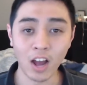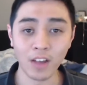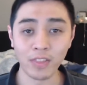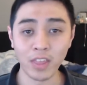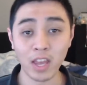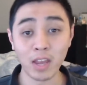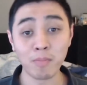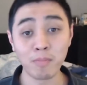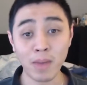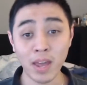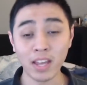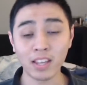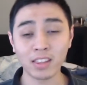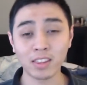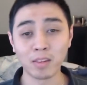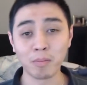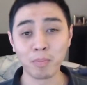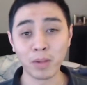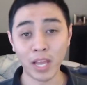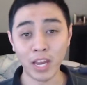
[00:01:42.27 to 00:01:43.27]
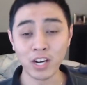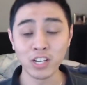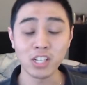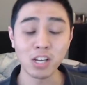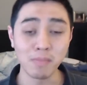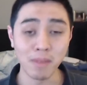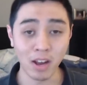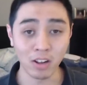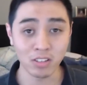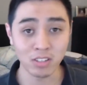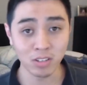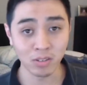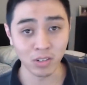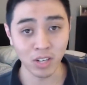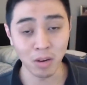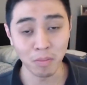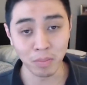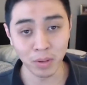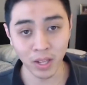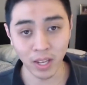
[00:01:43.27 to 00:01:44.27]
They make the players come out to
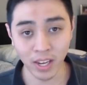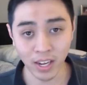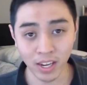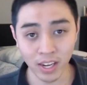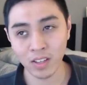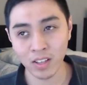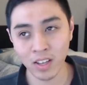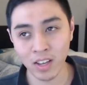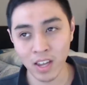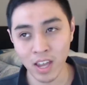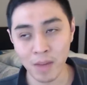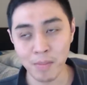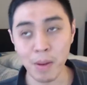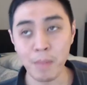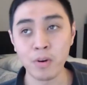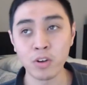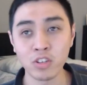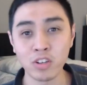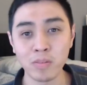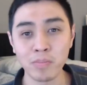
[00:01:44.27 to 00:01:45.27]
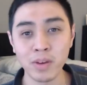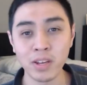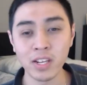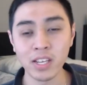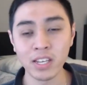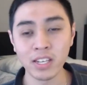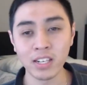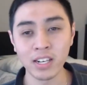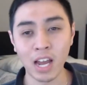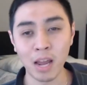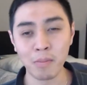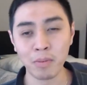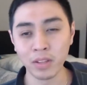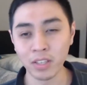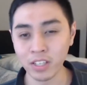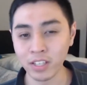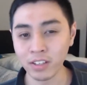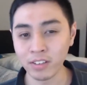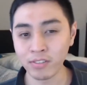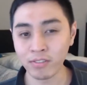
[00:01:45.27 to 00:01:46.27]
come play. In my personal opinion, I
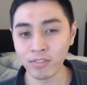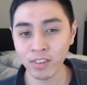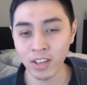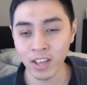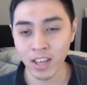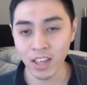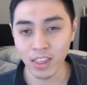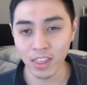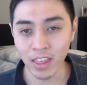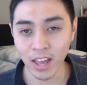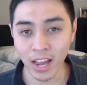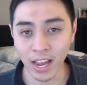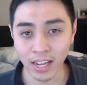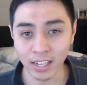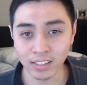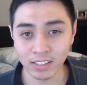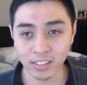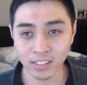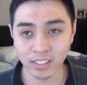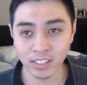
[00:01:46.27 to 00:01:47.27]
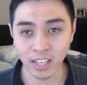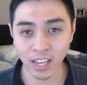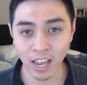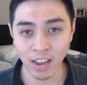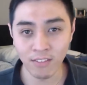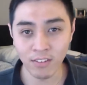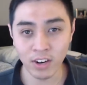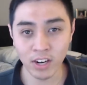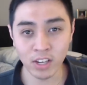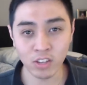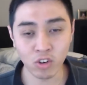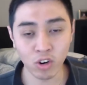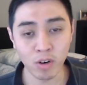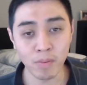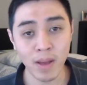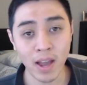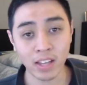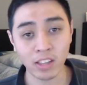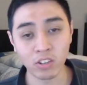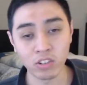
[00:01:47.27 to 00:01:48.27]
believe that every
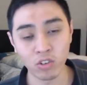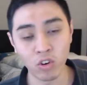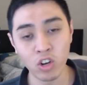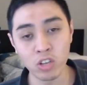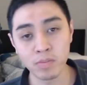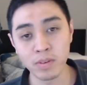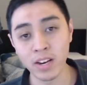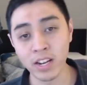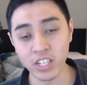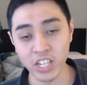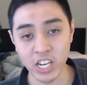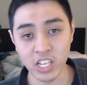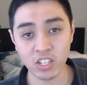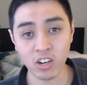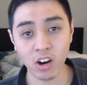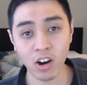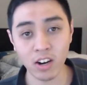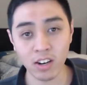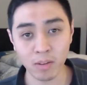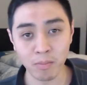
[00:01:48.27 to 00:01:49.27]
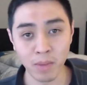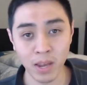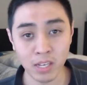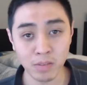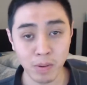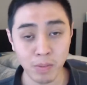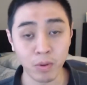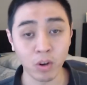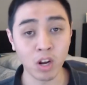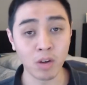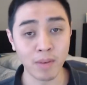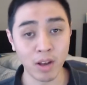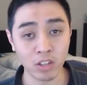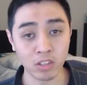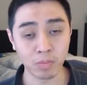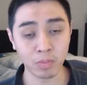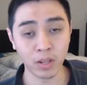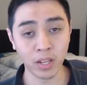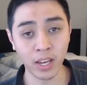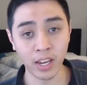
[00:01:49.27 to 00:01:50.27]
tournament pack there's always been a chase card that makes people come out
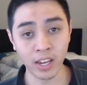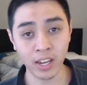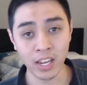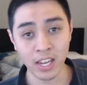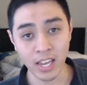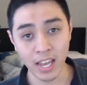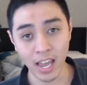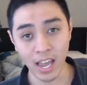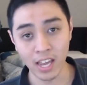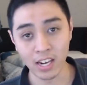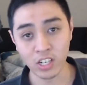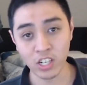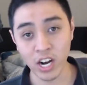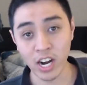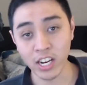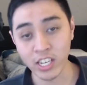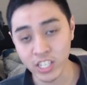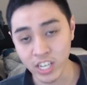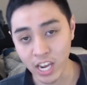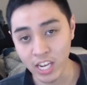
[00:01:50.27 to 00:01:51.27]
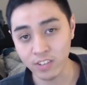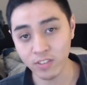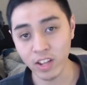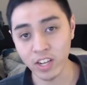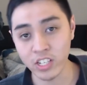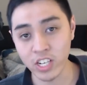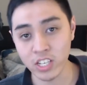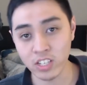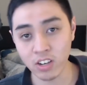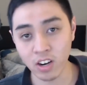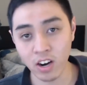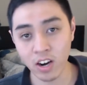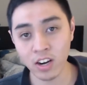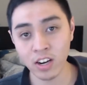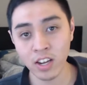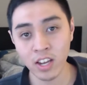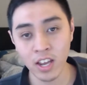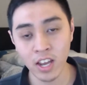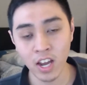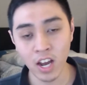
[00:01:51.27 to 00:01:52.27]
to play and try to chase for that chase
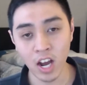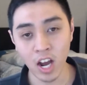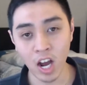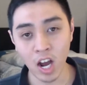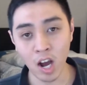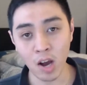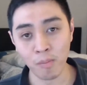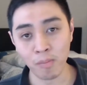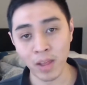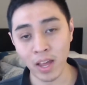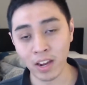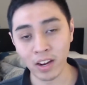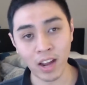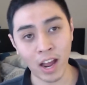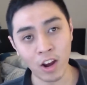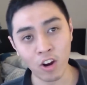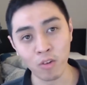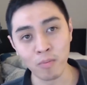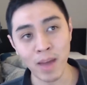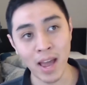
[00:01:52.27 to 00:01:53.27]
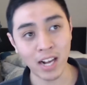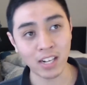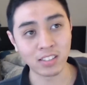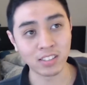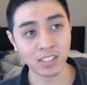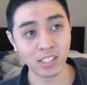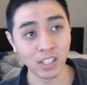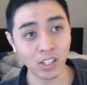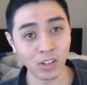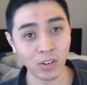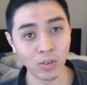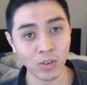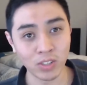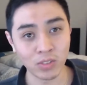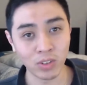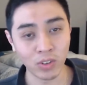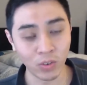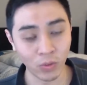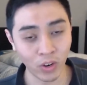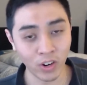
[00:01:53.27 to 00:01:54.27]
card. Like I know Max C was
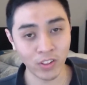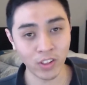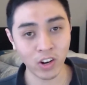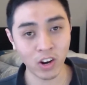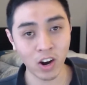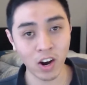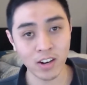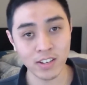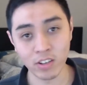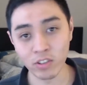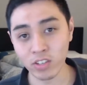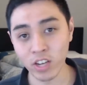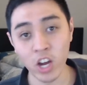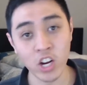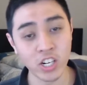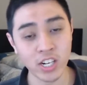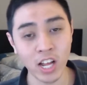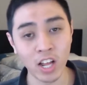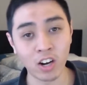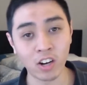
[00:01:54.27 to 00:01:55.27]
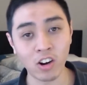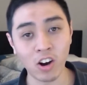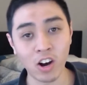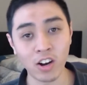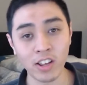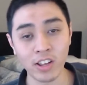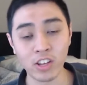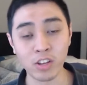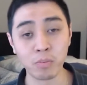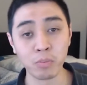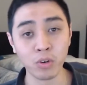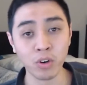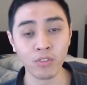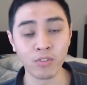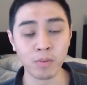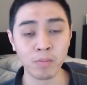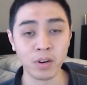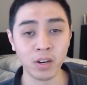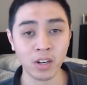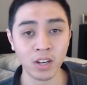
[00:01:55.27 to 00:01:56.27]
one of the cards, and it was a $100 card that you can pull
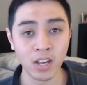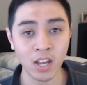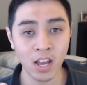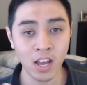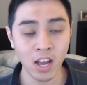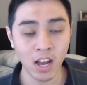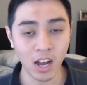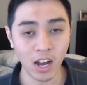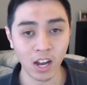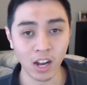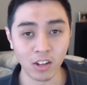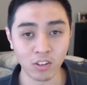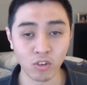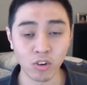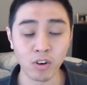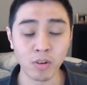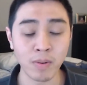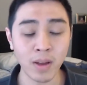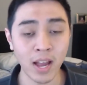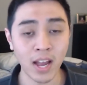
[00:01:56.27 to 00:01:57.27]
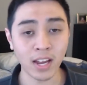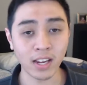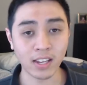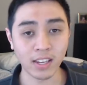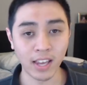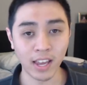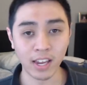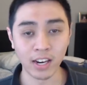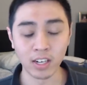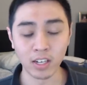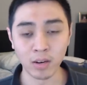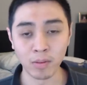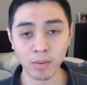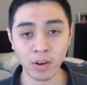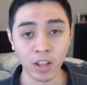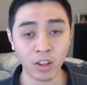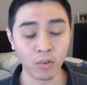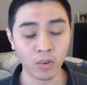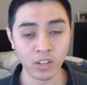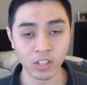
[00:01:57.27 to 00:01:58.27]
from a tournament pack, and
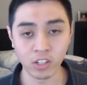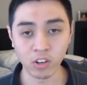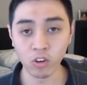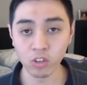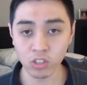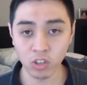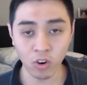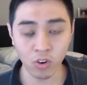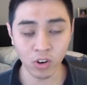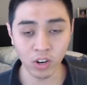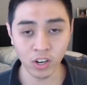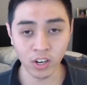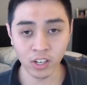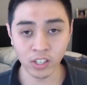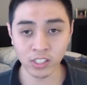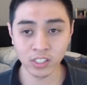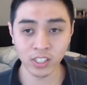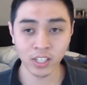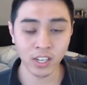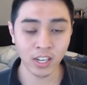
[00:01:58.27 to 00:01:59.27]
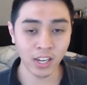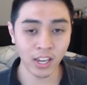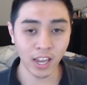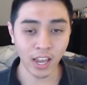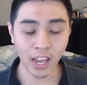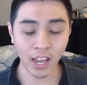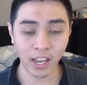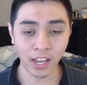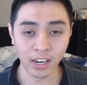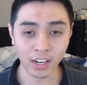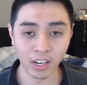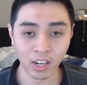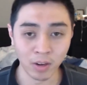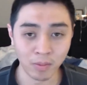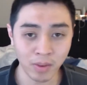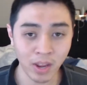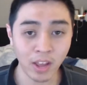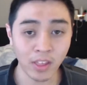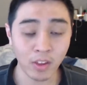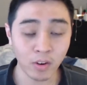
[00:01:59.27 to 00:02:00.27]
another one, Ghost Ogres, and
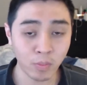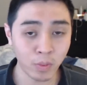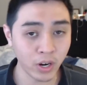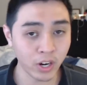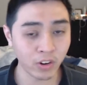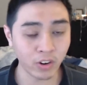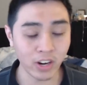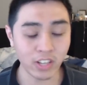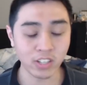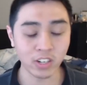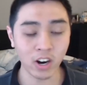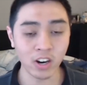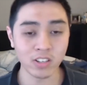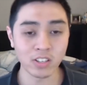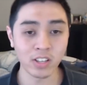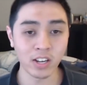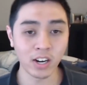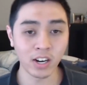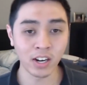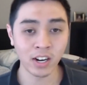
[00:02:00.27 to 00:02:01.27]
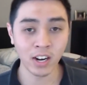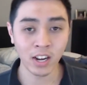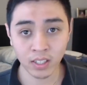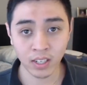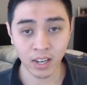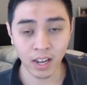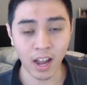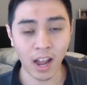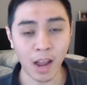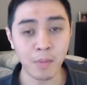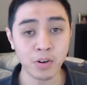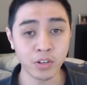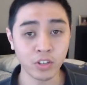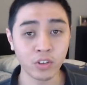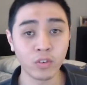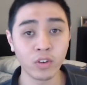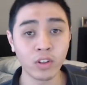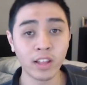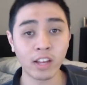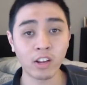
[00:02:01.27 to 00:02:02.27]
yeah, they're pretty crazy cards in there. I personally
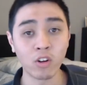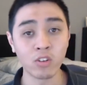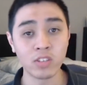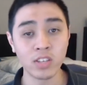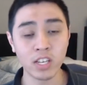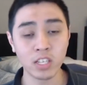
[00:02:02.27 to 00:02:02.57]
really like OTS